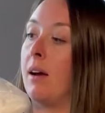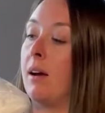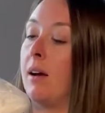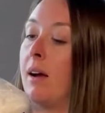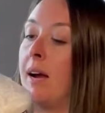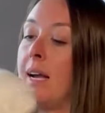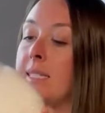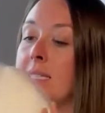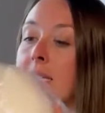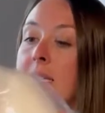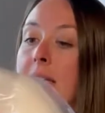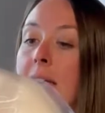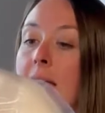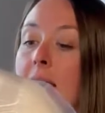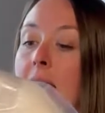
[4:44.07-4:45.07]
I did
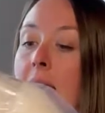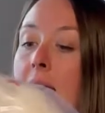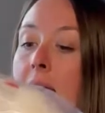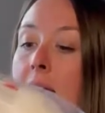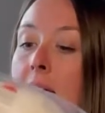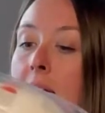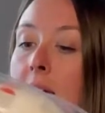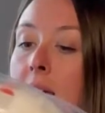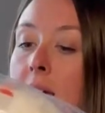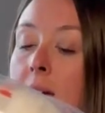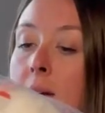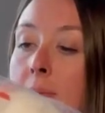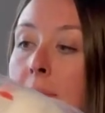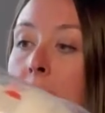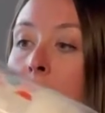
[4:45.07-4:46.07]
get a
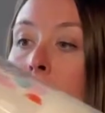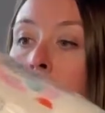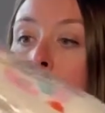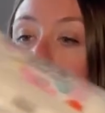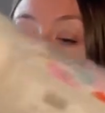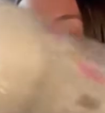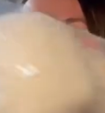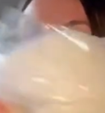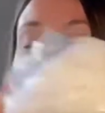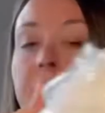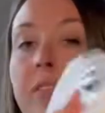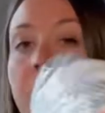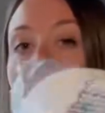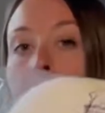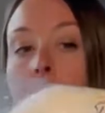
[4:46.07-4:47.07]
pound of love
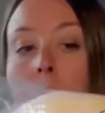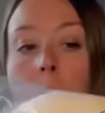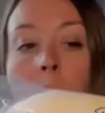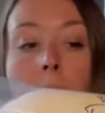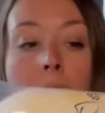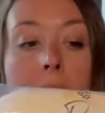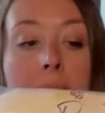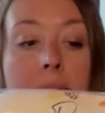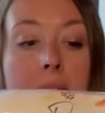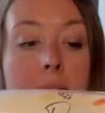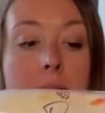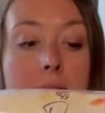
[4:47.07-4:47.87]
for the white.